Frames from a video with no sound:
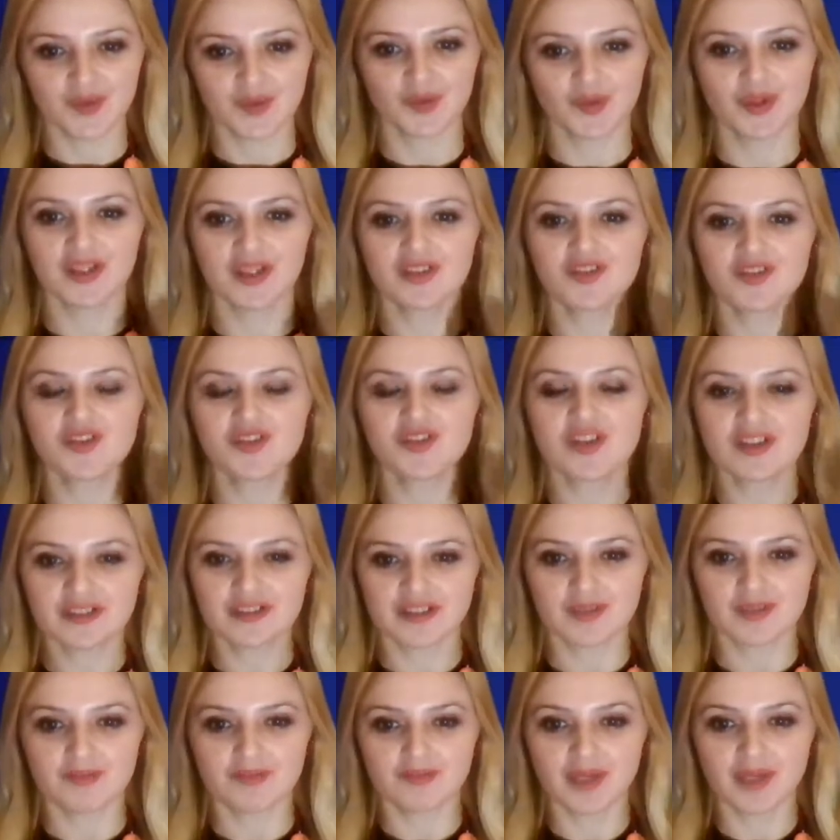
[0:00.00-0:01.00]
to get
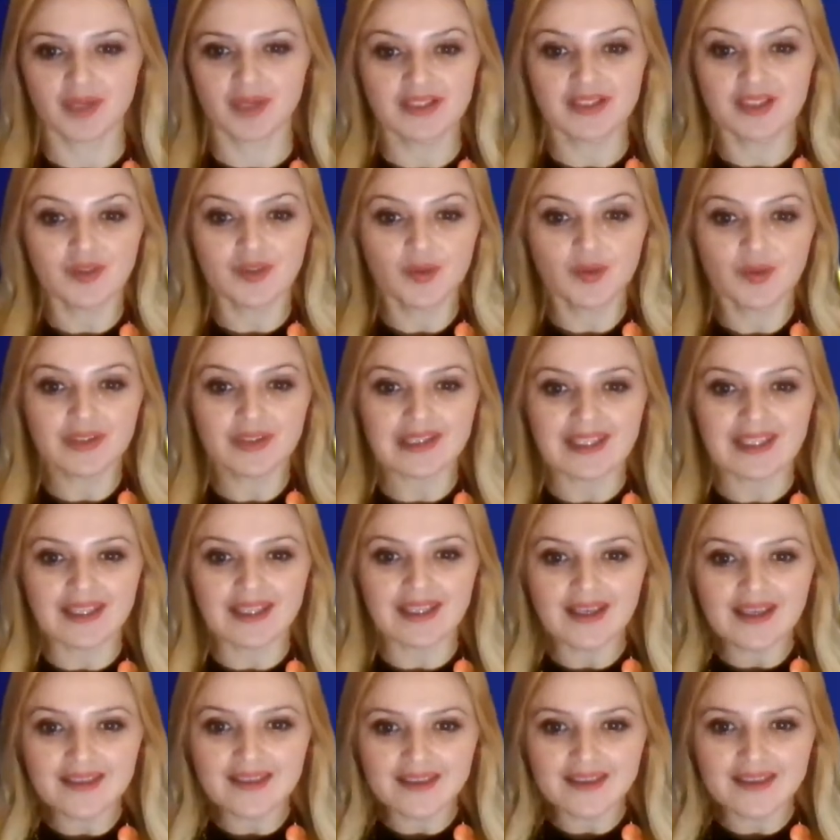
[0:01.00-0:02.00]
children, but they don't
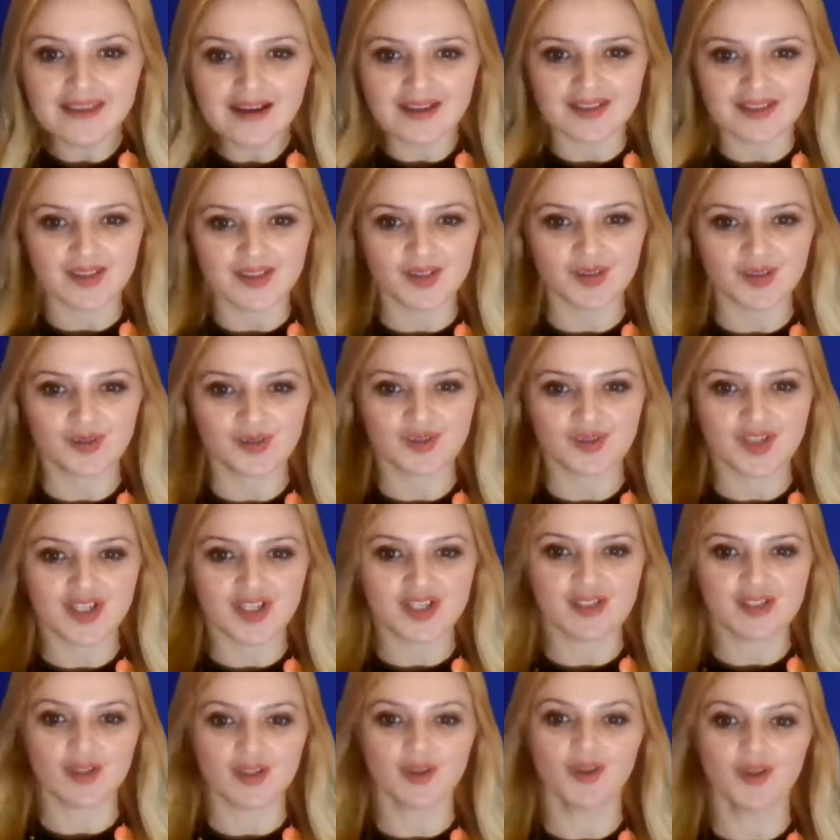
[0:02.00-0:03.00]
get that. So
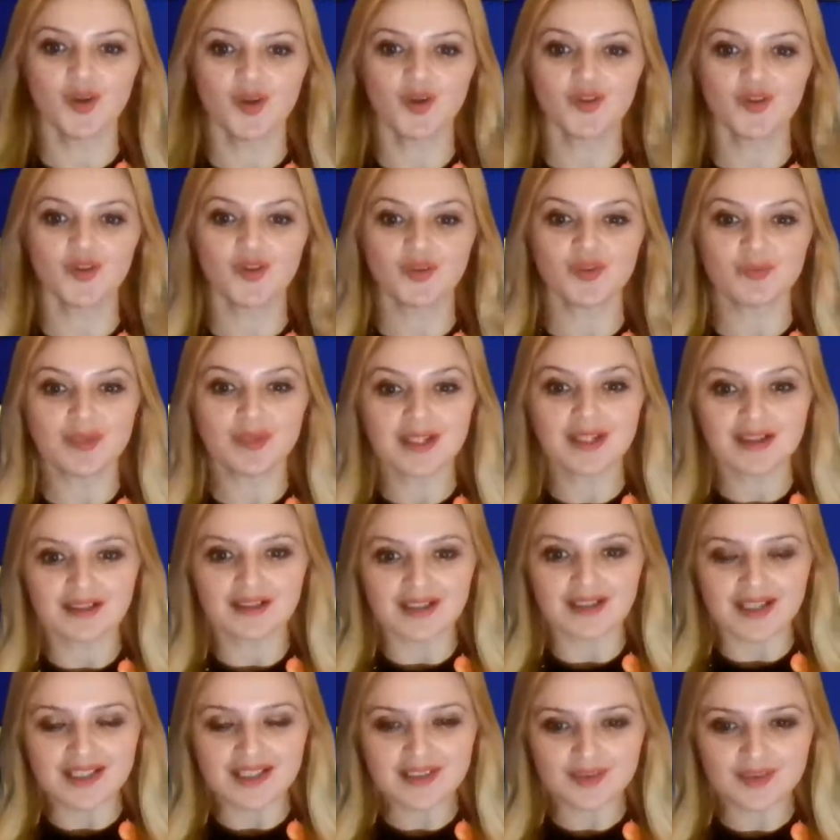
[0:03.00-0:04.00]
just learn to be
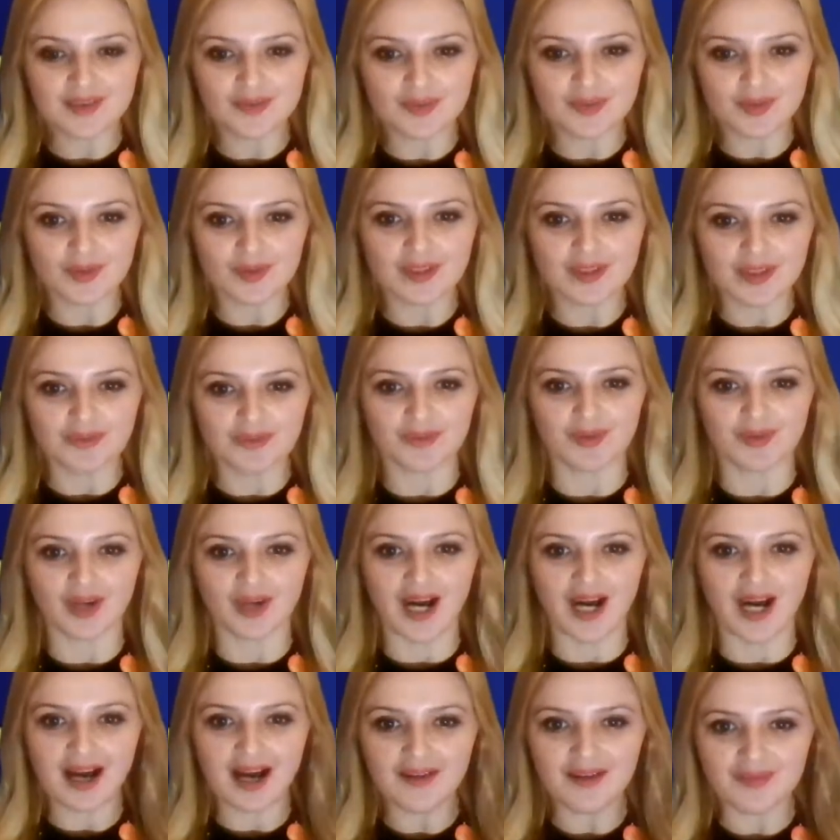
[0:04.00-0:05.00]
grateful if you
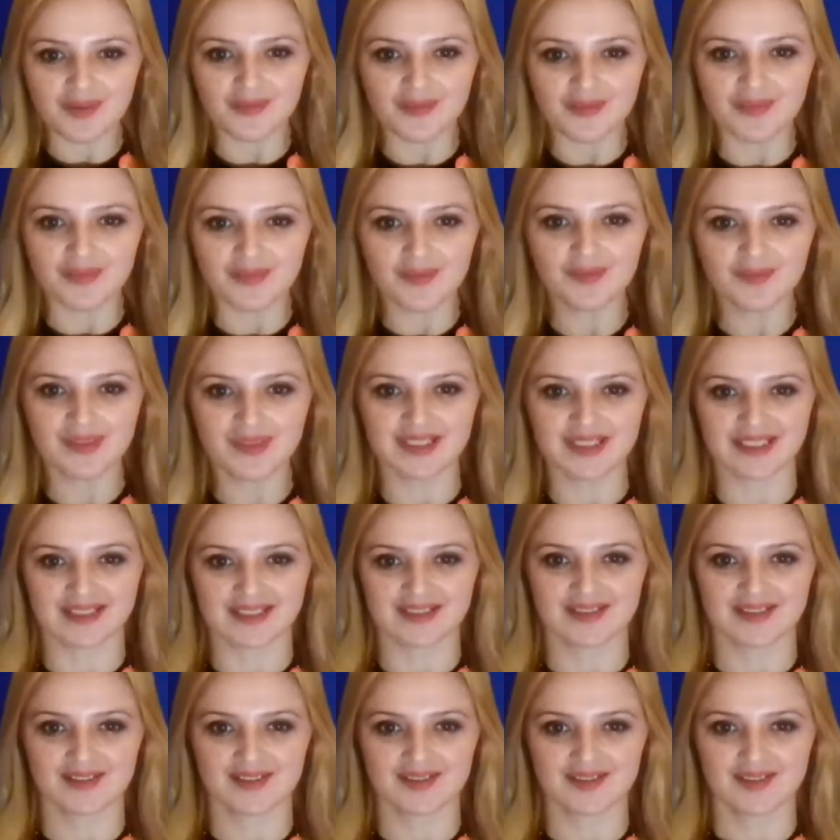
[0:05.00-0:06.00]
have a
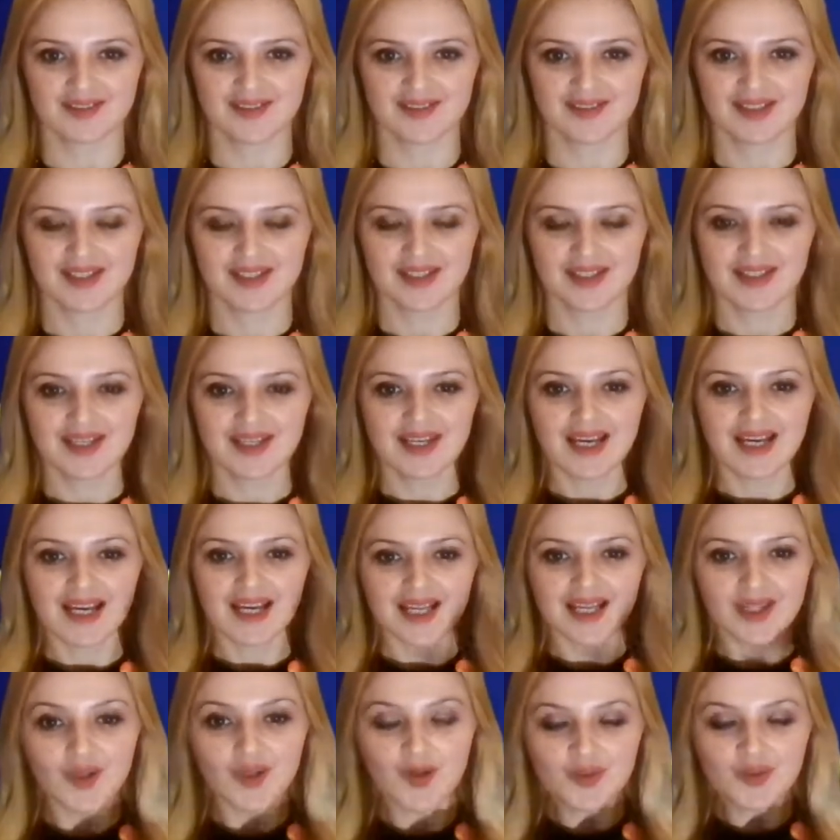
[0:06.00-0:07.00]
family.
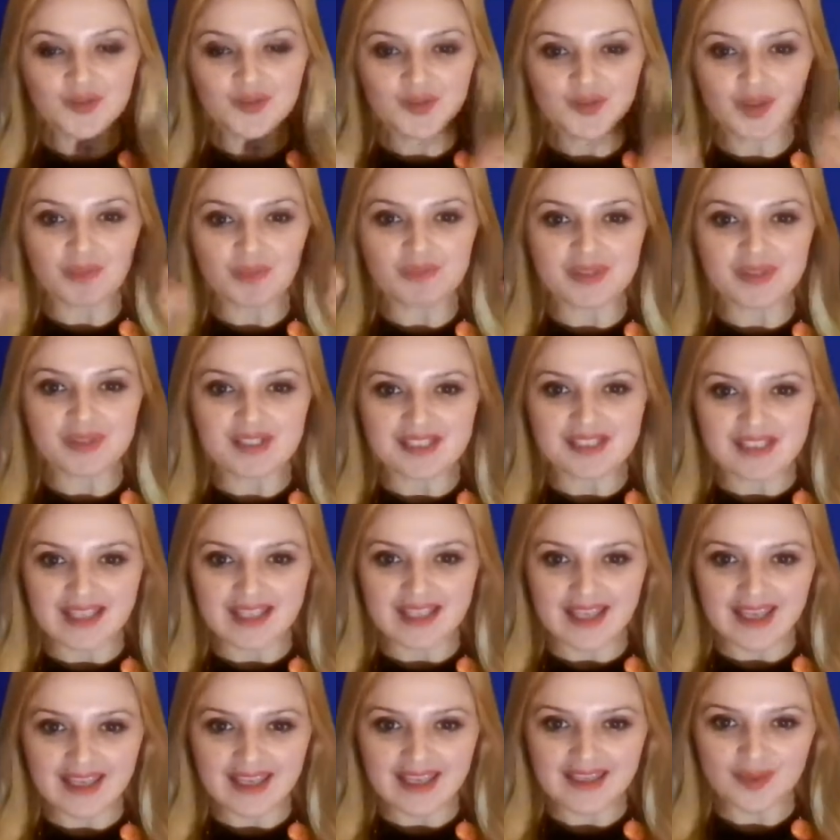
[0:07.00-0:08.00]
Learn to
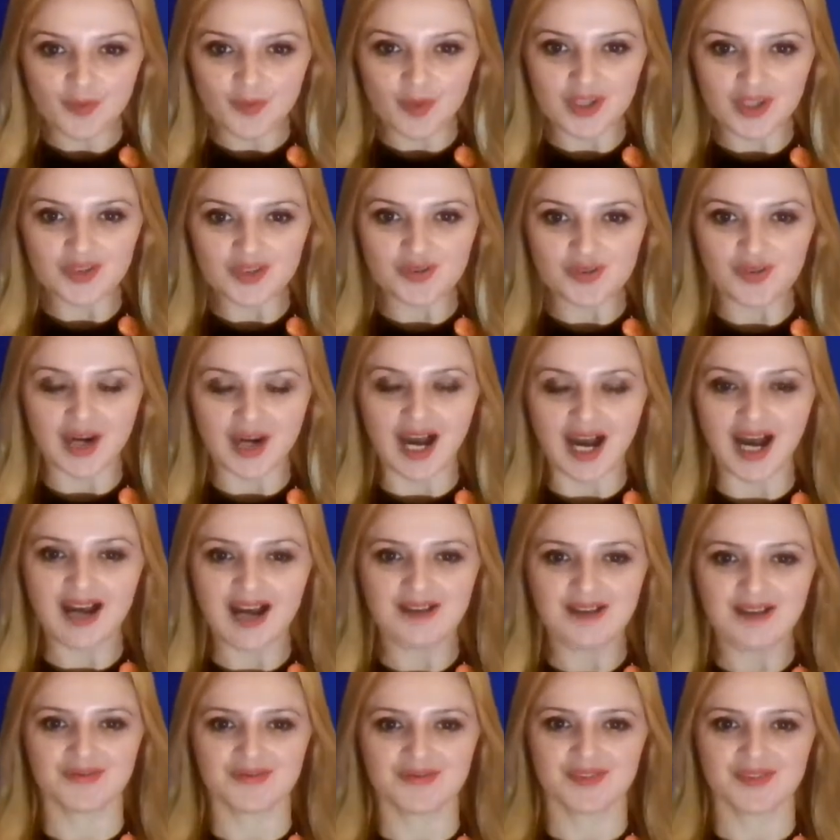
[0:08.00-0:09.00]
appreciate what you
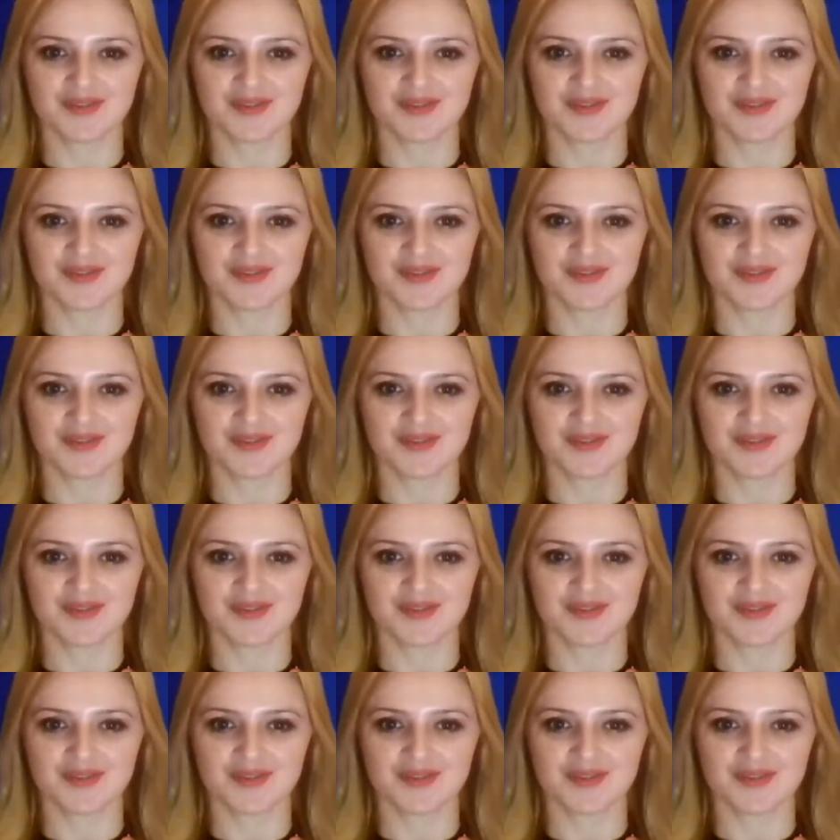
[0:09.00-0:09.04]
have.